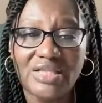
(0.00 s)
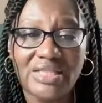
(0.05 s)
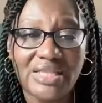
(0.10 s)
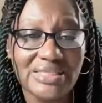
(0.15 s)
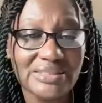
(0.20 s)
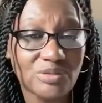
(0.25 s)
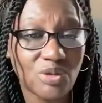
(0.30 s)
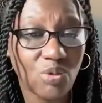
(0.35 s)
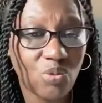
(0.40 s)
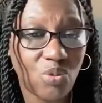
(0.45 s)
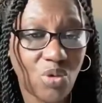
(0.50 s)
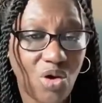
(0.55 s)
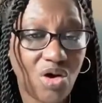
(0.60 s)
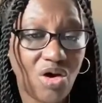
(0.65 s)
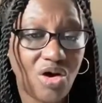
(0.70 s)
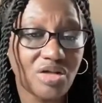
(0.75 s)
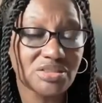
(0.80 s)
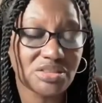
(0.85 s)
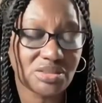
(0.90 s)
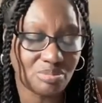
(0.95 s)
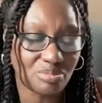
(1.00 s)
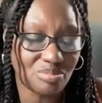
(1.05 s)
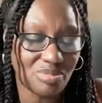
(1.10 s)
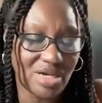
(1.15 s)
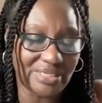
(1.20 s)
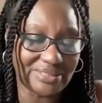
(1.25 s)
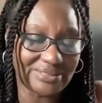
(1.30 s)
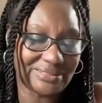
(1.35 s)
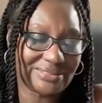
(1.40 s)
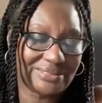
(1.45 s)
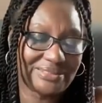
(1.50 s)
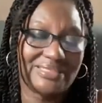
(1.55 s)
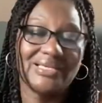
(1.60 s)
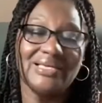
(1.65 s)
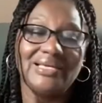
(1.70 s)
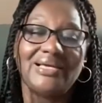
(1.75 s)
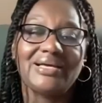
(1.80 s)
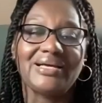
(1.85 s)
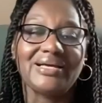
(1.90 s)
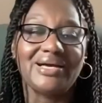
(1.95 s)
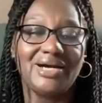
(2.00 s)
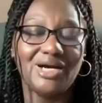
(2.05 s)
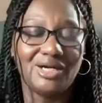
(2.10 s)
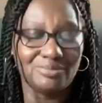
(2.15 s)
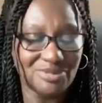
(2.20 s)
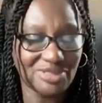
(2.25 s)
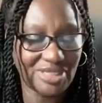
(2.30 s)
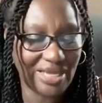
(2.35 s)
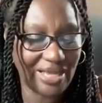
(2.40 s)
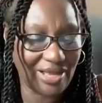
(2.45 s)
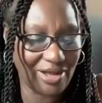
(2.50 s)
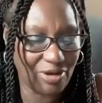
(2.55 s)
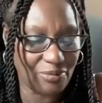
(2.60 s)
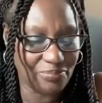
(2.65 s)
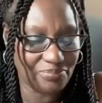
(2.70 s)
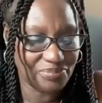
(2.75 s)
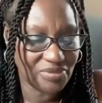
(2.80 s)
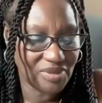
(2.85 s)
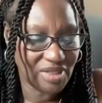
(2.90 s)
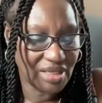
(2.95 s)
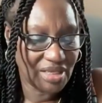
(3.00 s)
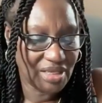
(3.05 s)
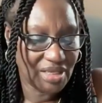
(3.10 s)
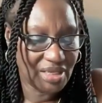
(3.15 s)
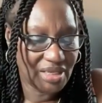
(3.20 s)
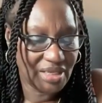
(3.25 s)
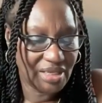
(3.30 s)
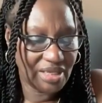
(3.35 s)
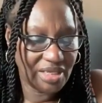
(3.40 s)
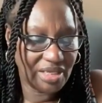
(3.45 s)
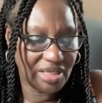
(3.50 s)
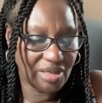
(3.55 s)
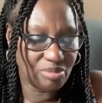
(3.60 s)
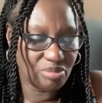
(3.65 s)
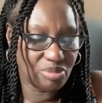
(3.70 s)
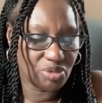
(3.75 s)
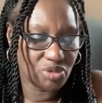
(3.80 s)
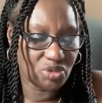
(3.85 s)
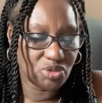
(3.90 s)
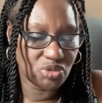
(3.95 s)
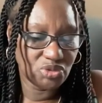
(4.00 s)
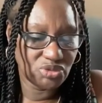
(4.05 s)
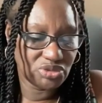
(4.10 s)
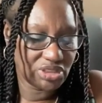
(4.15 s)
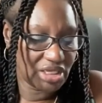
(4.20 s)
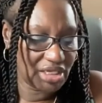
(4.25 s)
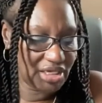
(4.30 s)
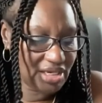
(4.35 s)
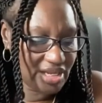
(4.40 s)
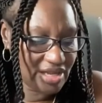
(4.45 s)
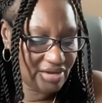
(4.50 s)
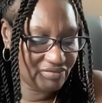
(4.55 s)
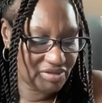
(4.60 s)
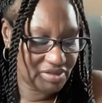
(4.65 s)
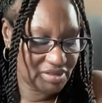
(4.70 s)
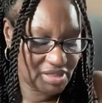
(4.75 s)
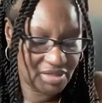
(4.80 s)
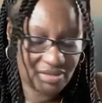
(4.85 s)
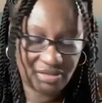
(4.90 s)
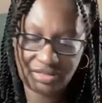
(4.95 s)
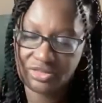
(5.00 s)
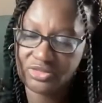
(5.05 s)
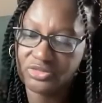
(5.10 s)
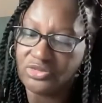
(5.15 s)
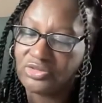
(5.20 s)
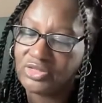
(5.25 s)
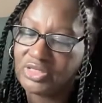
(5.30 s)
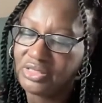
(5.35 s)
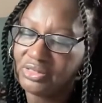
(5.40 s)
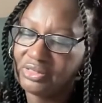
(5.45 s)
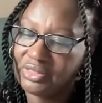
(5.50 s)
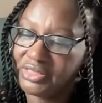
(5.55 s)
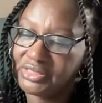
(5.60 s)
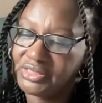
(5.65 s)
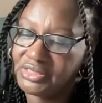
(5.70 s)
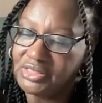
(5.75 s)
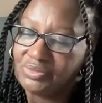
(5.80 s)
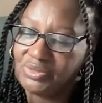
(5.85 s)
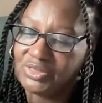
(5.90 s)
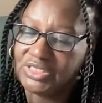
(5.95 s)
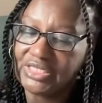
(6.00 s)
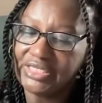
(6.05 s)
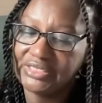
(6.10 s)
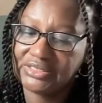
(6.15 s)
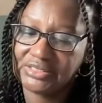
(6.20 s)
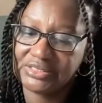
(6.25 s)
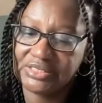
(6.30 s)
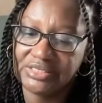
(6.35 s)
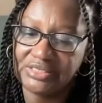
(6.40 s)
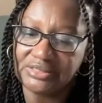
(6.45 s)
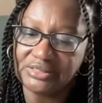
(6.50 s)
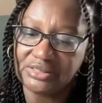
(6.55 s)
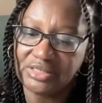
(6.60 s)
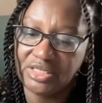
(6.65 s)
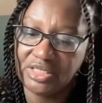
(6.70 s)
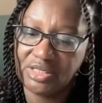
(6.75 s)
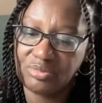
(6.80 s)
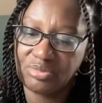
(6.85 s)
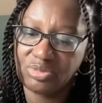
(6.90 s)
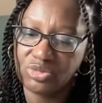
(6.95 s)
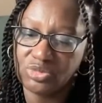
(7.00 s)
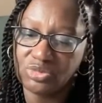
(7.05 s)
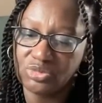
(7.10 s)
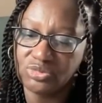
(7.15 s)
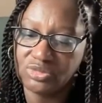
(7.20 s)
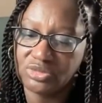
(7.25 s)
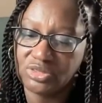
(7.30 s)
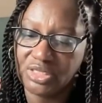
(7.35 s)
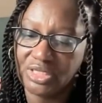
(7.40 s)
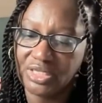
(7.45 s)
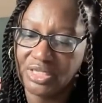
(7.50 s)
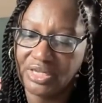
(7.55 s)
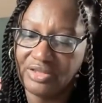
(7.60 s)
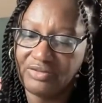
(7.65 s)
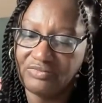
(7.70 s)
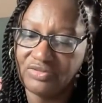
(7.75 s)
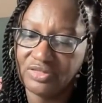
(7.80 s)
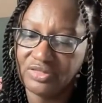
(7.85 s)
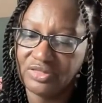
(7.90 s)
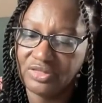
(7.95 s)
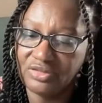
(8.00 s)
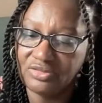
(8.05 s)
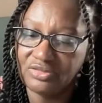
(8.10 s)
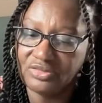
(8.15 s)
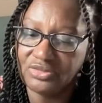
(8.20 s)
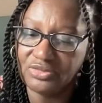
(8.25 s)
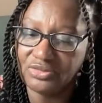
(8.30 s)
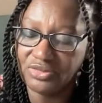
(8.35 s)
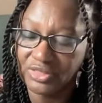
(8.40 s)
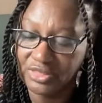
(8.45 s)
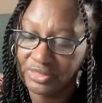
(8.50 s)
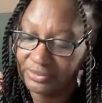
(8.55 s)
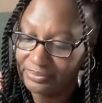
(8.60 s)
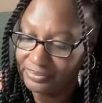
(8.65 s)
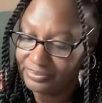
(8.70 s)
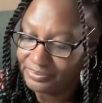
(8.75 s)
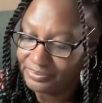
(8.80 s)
The walls must come down. Hebrews 11 30. Let's see what that says. Hebrews 11 30.